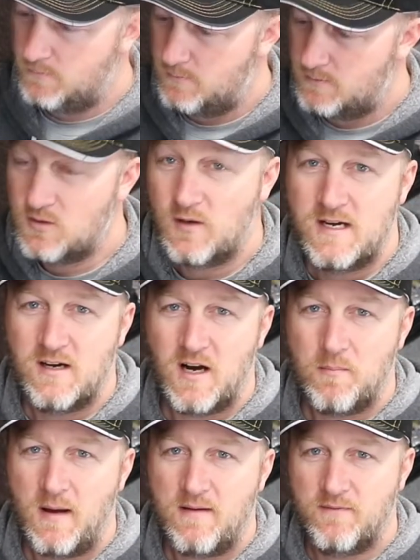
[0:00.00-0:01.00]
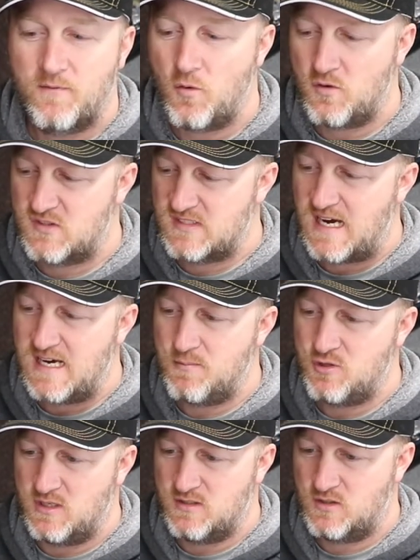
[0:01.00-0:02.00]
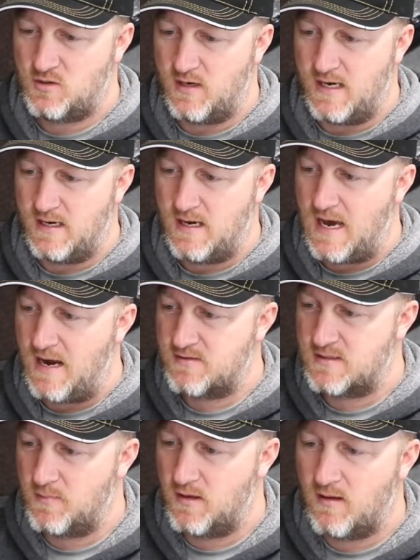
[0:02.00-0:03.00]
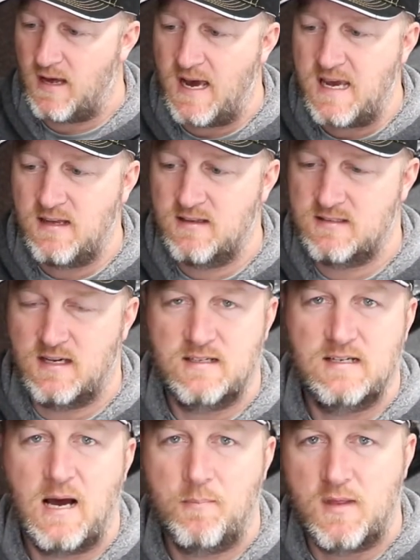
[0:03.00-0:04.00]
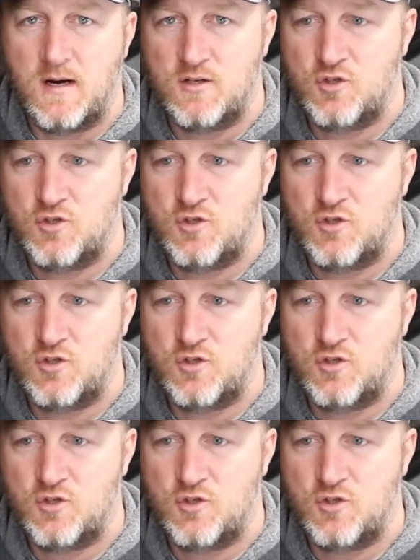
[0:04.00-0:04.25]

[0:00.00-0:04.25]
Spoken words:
So here on my full side imaging screen, I have some little icons on top that are